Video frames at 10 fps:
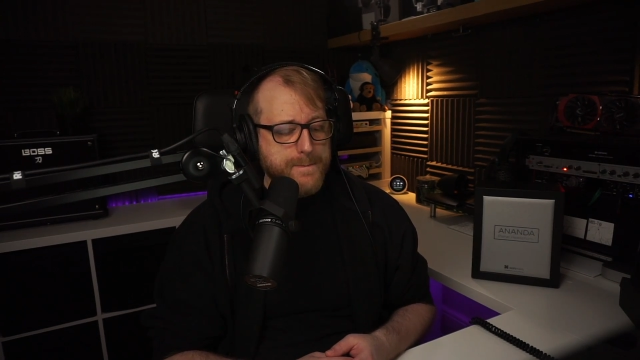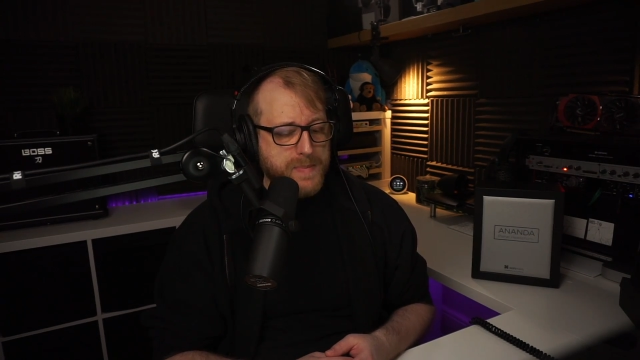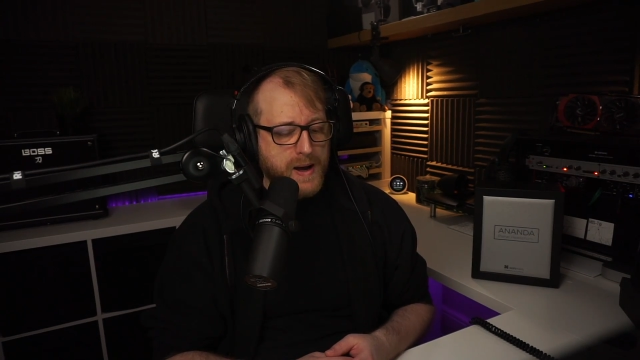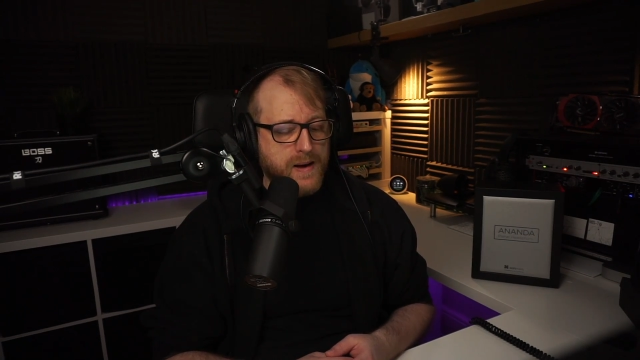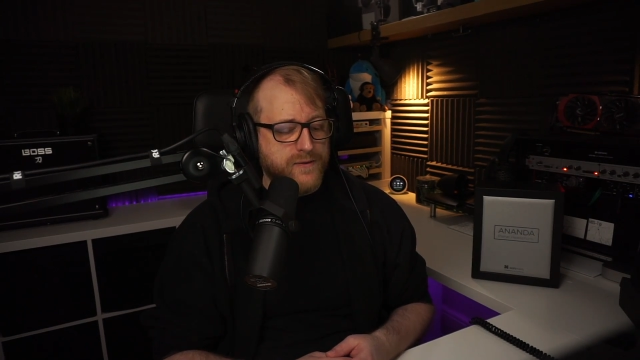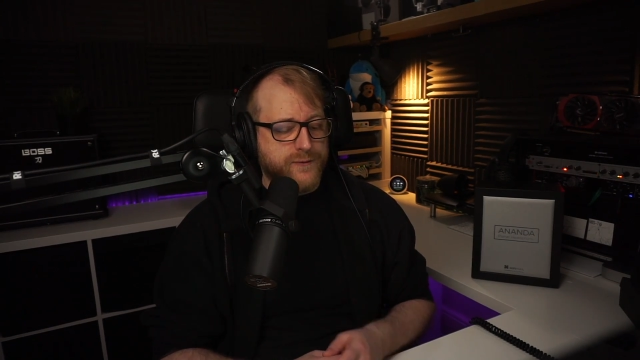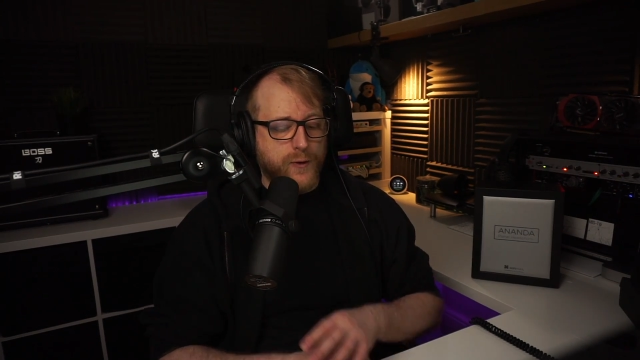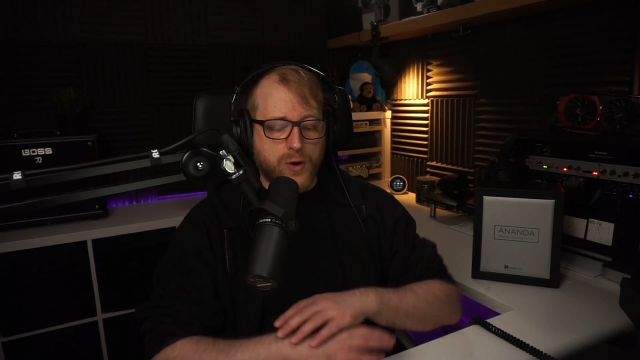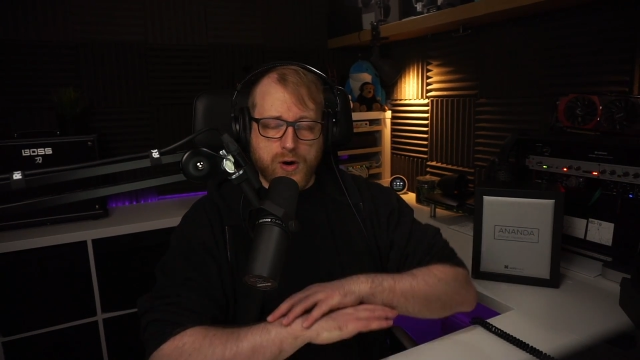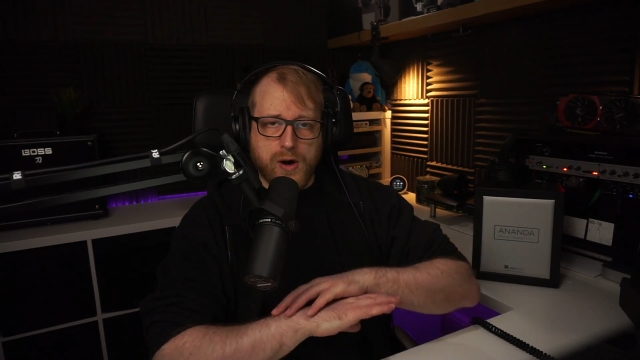But
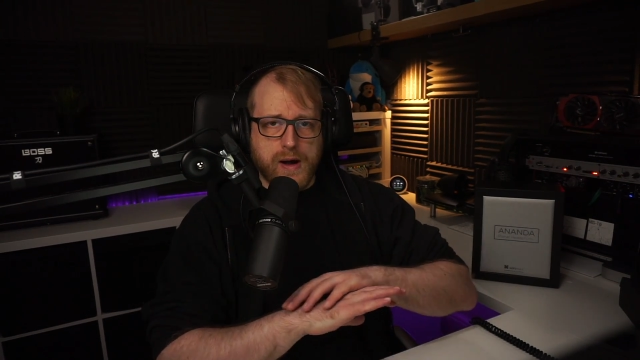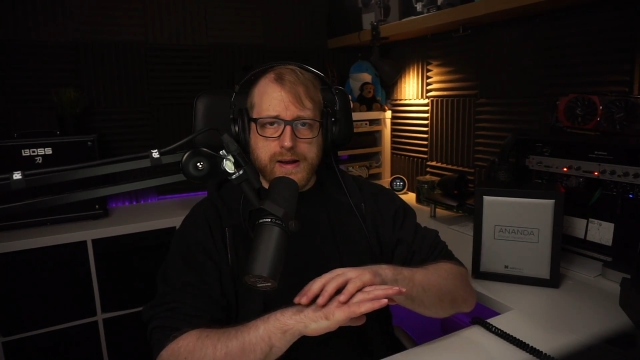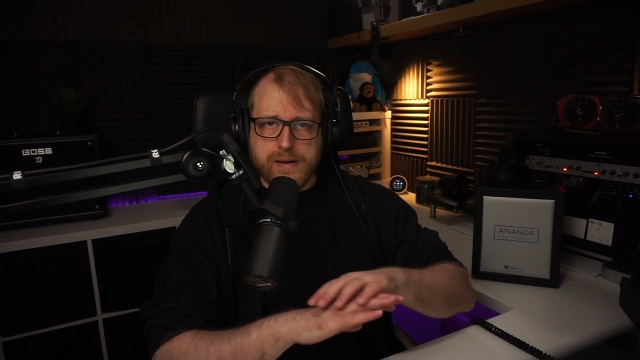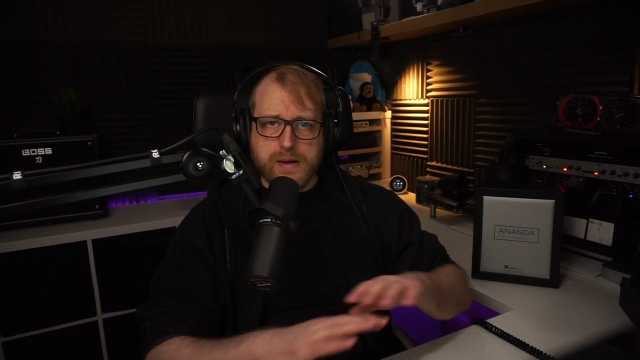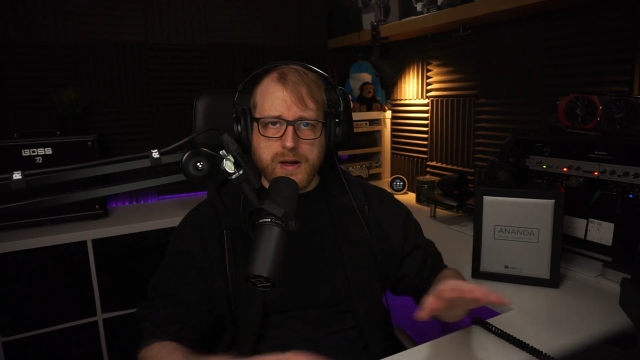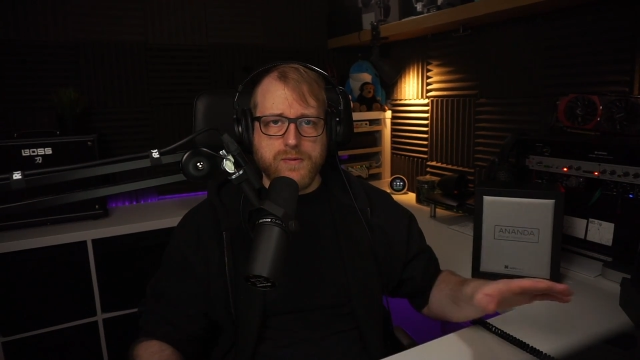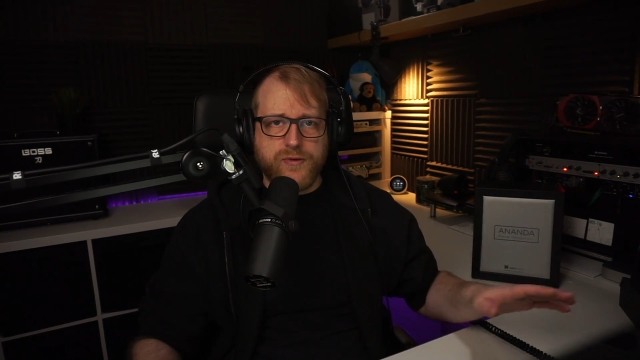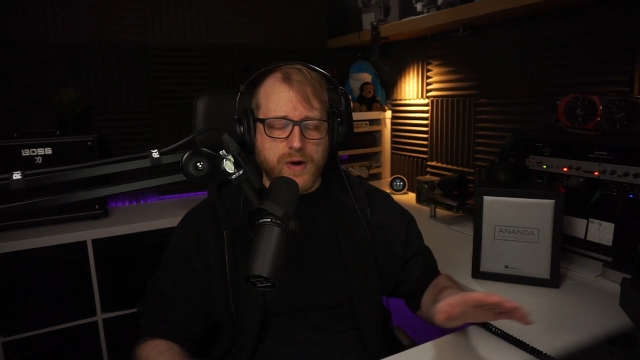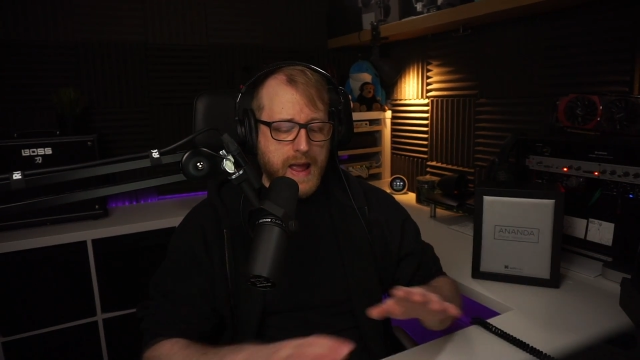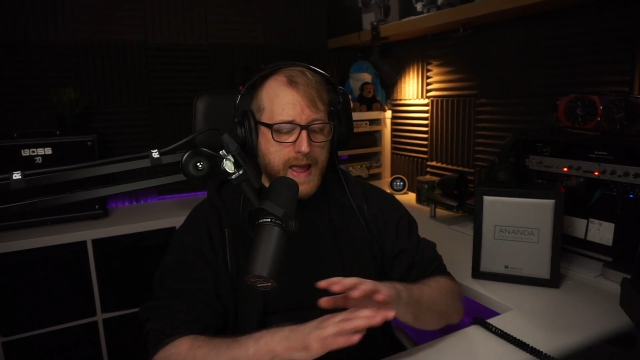for
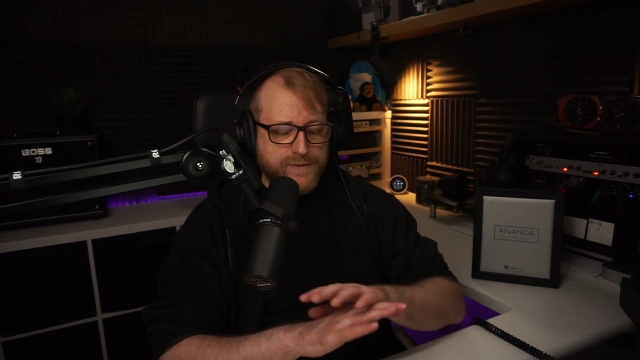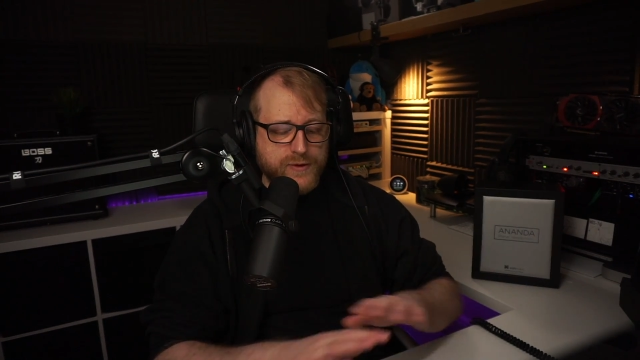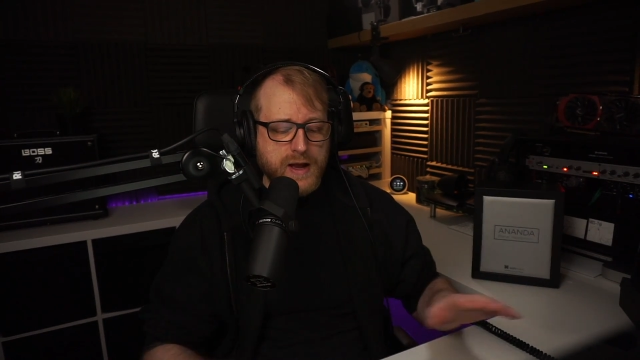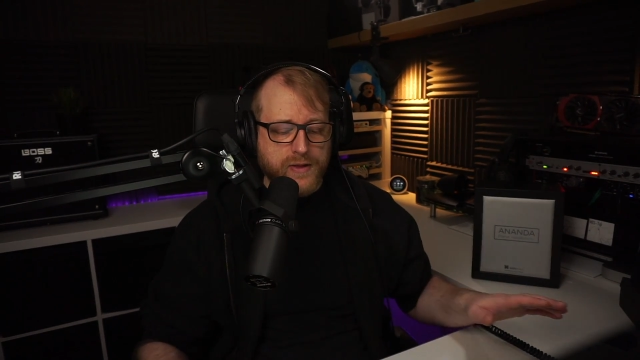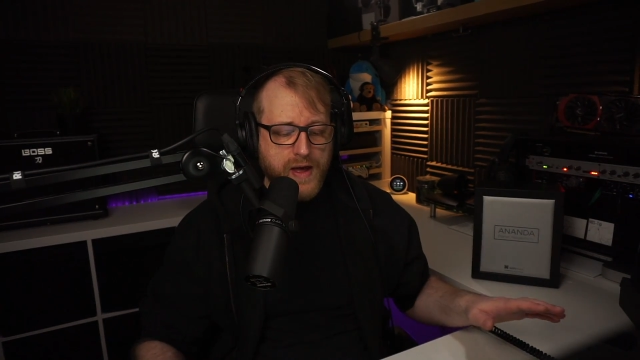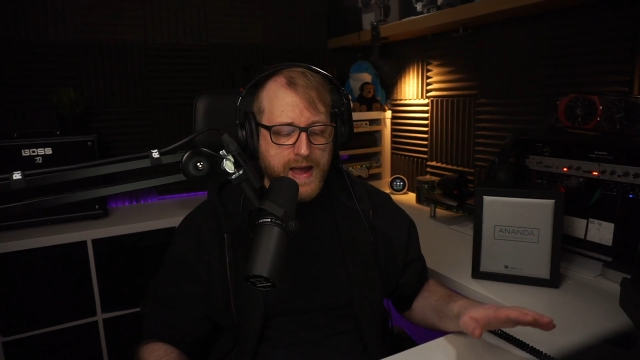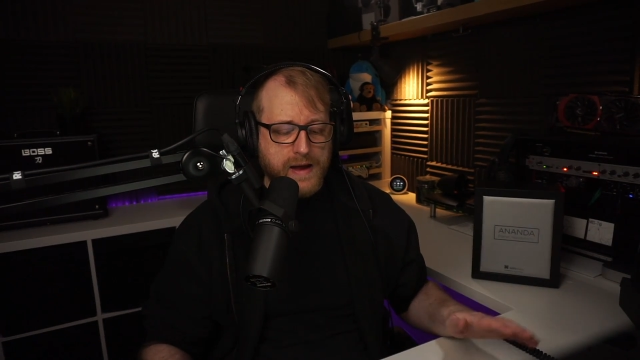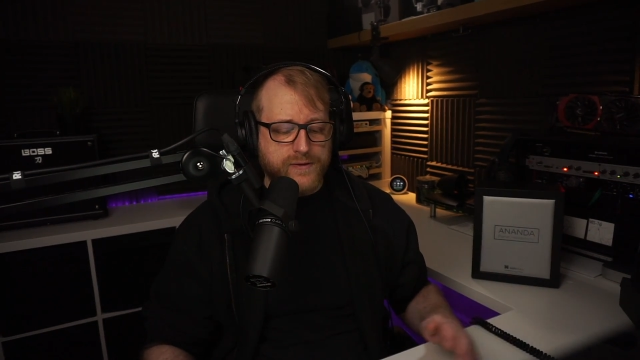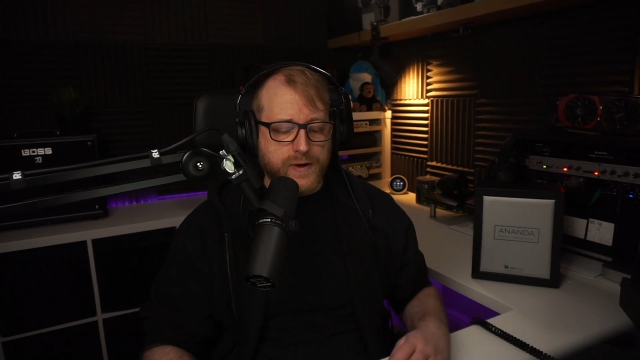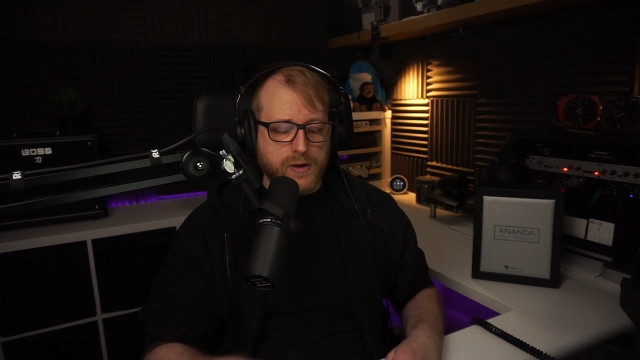every other
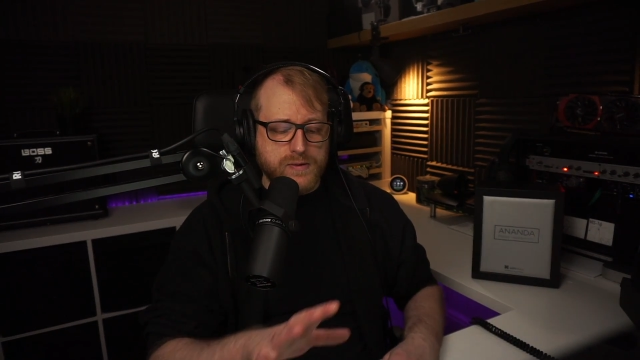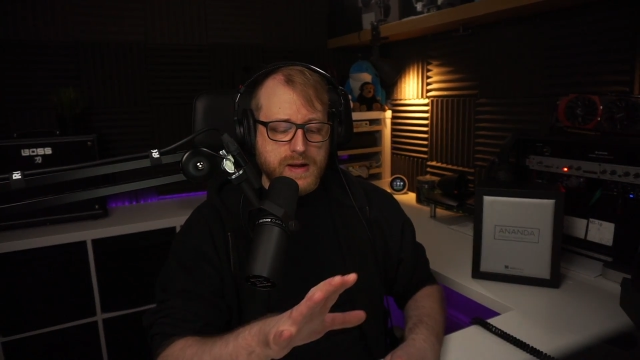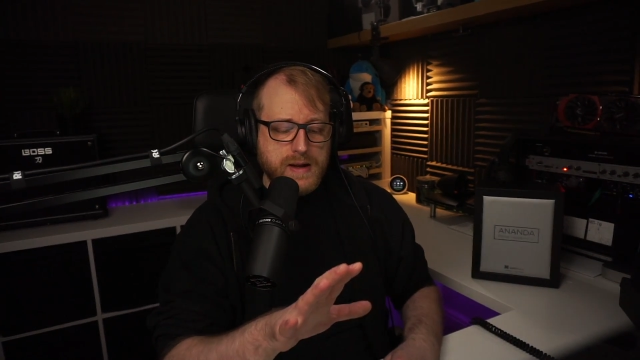headphone,